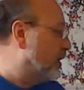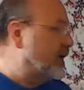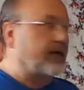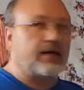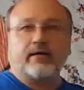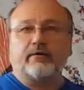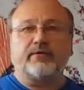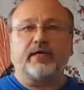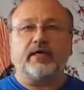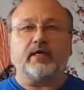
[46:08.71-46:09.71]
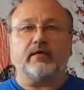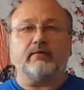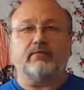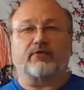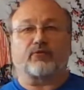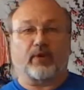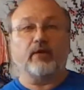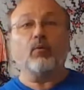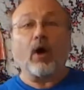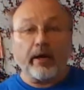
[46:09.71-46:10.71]
the
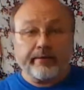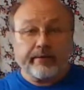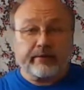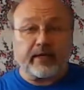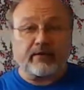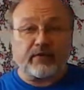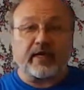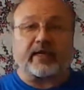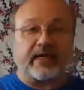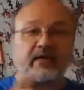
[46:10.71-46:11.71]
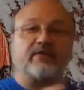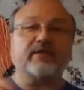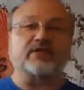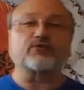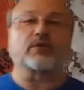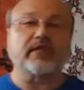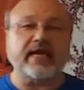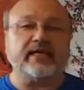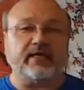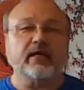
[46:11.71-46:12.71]
3-in-1 kind of thing and anything that's
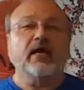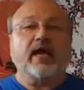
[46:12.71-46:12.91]
related.